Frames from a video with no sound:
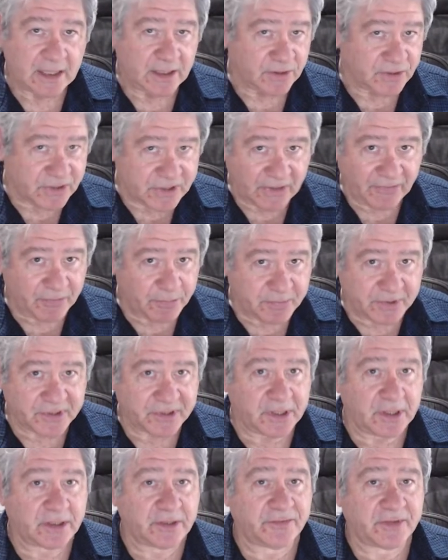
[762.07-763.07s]

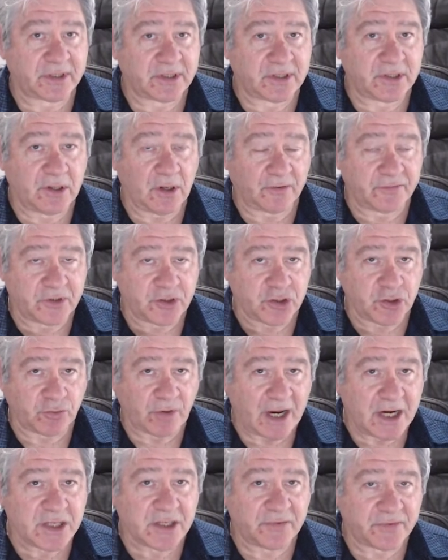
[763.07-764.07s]
7% of the
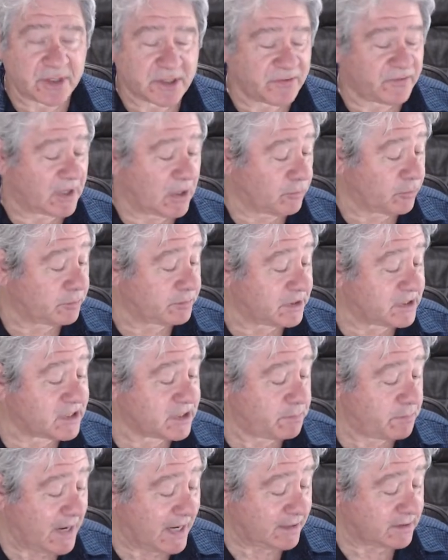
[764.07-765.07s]
duration of this flight will be
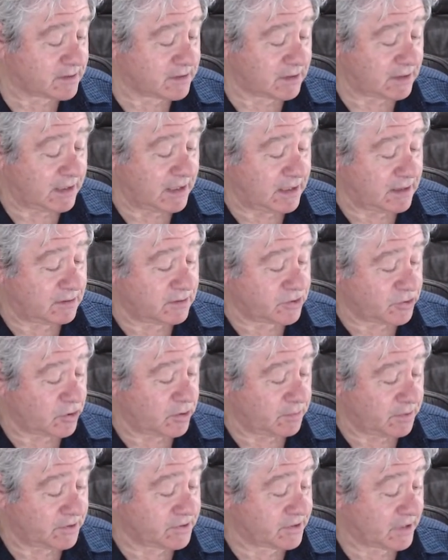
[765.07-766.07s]
spent in
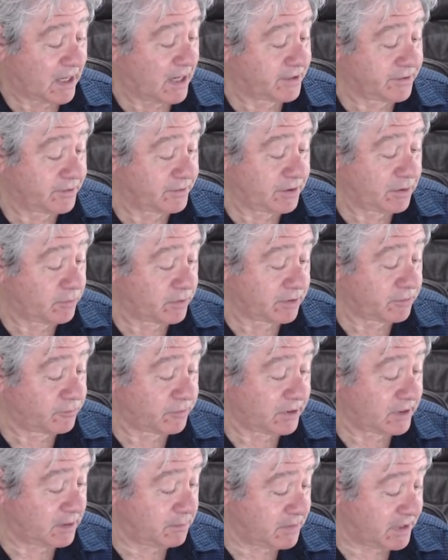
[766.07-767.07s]
turbulence. I don't know what it
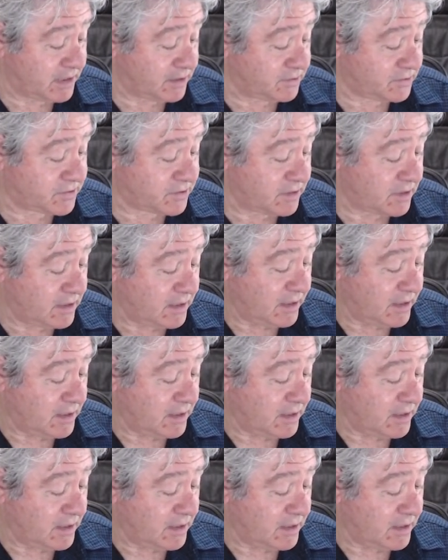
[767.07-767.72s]
really means.